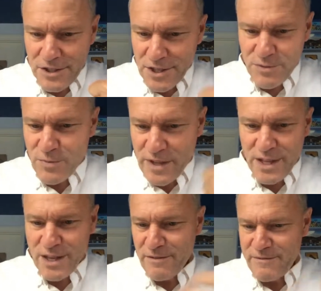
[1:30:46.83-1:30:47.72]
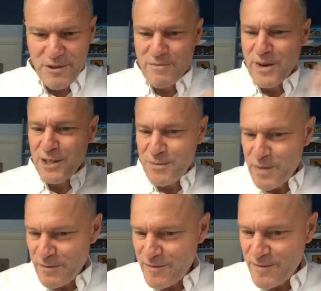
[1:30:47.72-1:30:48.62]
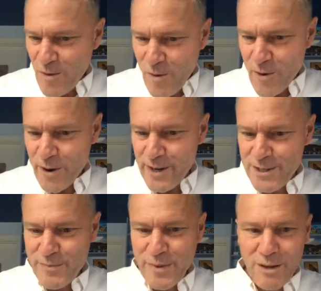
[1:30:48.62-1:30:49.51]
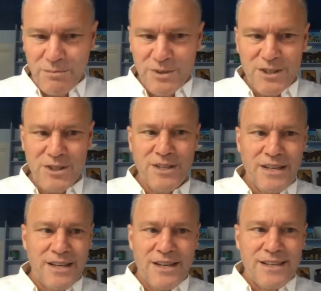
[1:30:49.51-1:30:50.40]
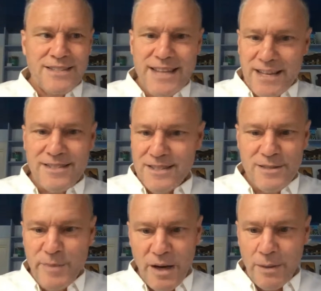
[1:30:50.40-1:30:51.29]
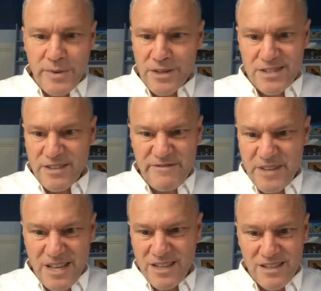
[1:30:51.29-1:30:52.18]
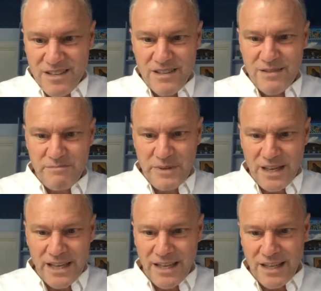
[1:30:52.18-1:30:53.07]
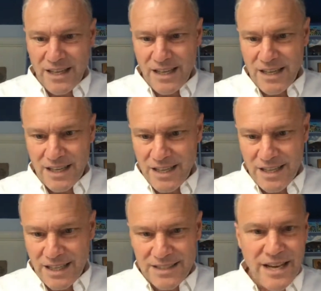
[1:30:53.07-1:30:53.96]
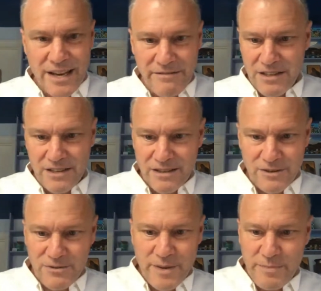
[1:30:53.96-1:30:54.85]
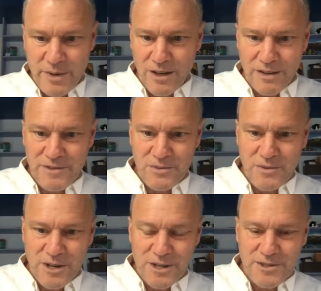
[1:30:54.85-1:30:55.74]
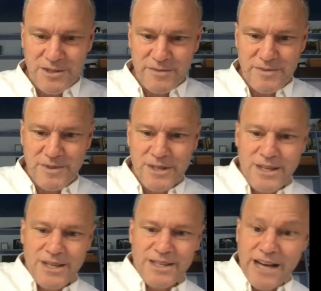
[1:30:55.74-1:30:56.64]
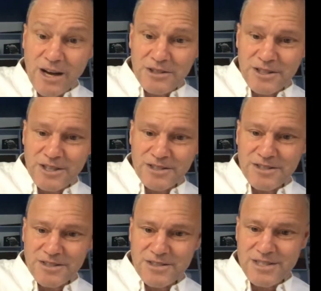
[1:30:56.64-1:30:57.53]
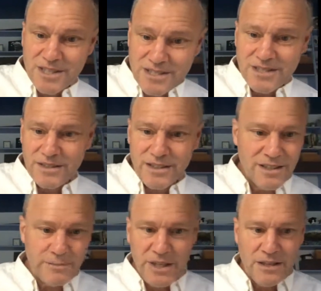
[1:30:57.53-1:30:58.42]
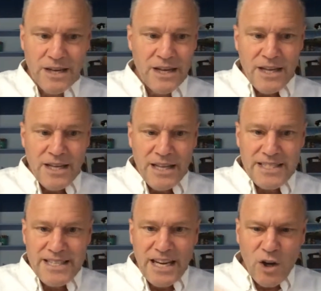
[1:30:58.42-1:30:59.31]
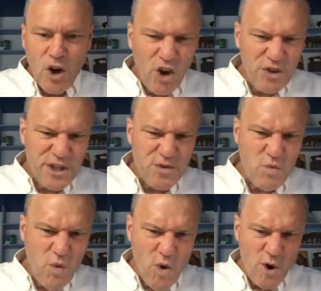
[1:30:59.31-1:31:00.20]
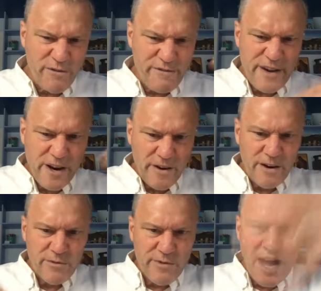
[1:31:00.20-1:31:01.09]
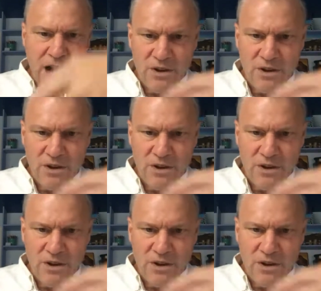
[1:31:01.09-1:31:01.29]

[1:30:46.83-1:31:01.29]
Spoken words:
within a few months before it's published, Sextus Pompey is defeated by Octavian and Agrippa off the waters of Naulicus in Sicily. I mean, it's got all this warfare around